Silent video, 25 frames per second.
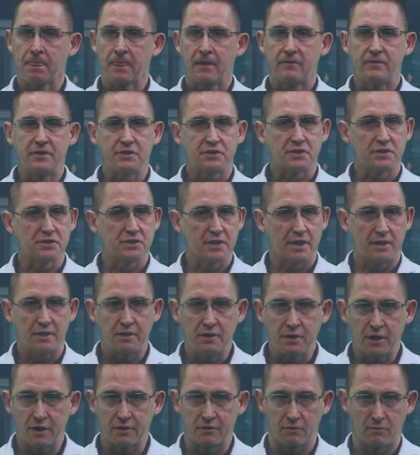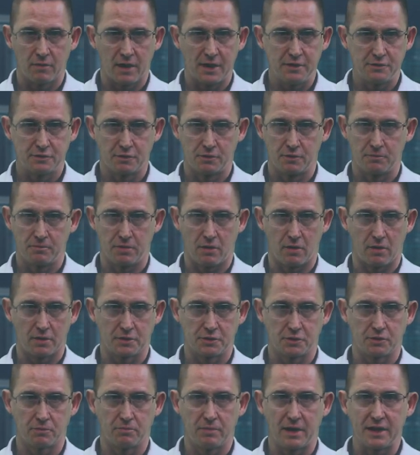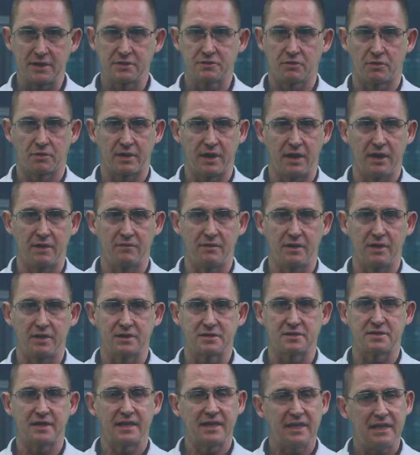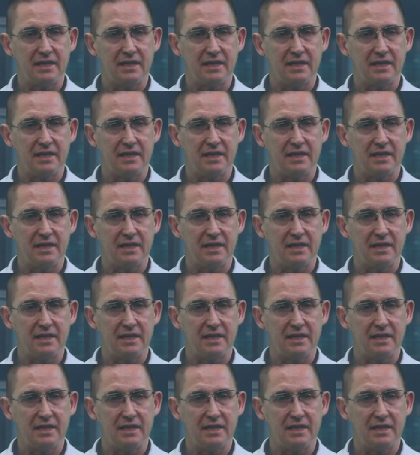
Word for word: This is yet another major departure based on evidence that